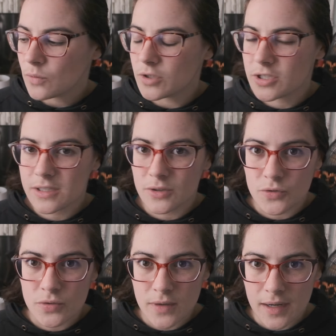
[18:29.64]
which is
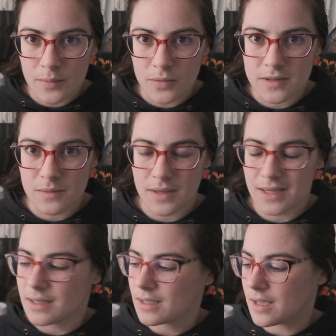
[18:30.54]
incredible to
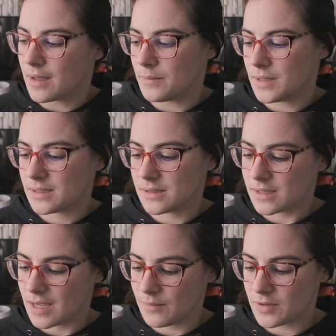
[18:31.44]
me um, because this
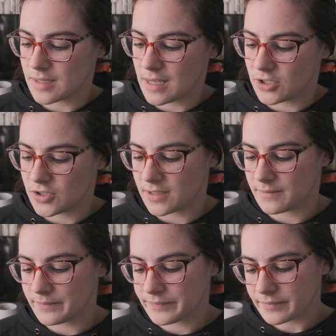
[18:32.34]
camera is
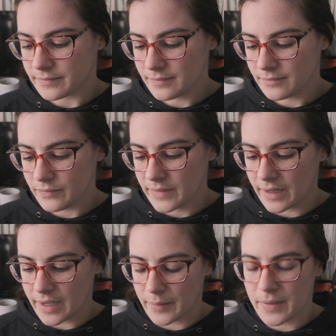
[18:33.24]
ancient.
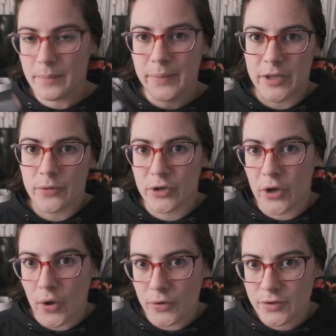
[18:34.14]
Um, but you can
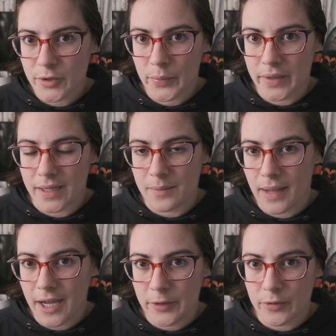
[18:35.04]
also put it in
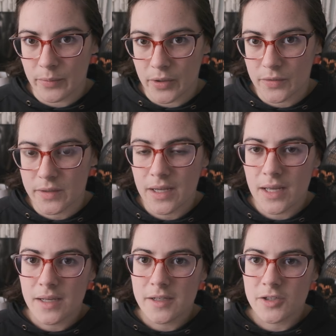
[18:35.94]
manual mode.
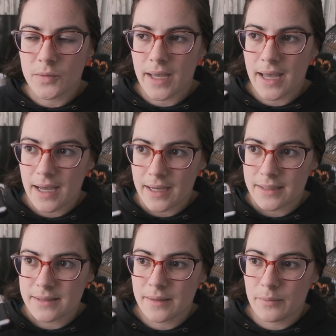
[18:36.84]
So it
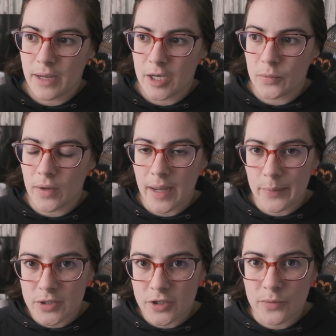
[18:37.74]
has manual
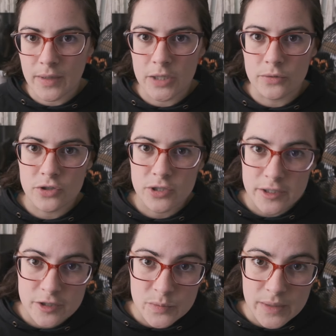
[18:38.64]
aperture, manual
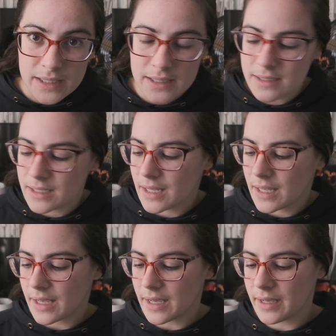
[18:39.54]
shutter speed,
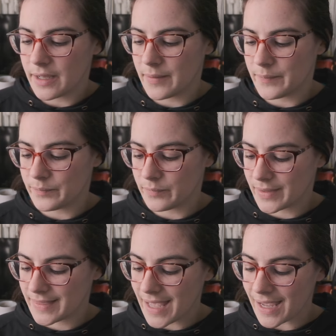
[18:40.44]
um,
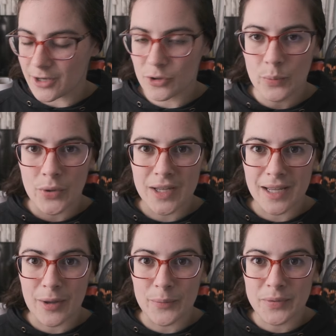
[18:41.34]
but then you can put it
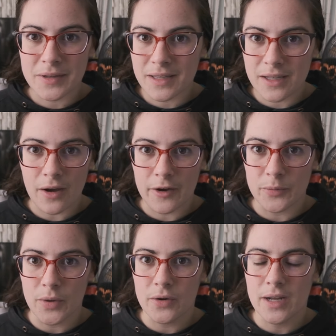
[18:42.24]
in complete auto
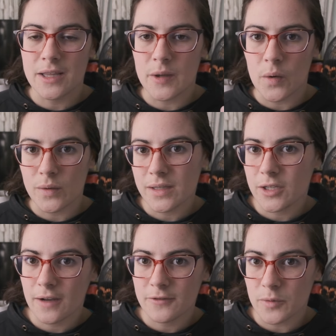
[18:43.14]
mode and the only
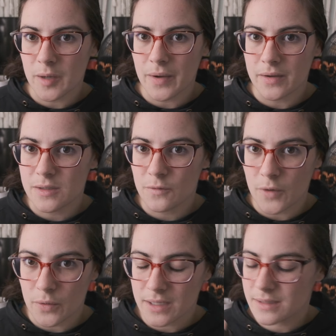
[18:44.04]
thing you have to worry about is the
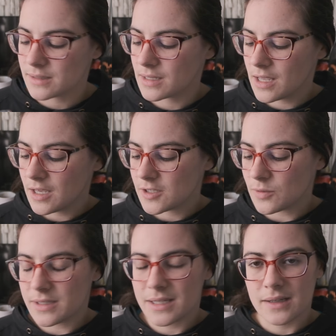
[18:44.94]
focus. So
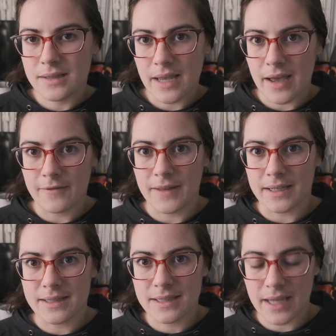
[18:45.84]
it does have like
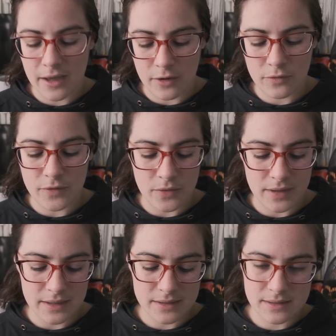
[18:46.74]
a scale
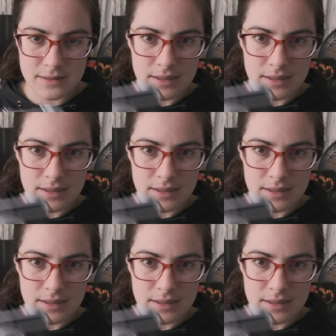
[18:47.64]
focus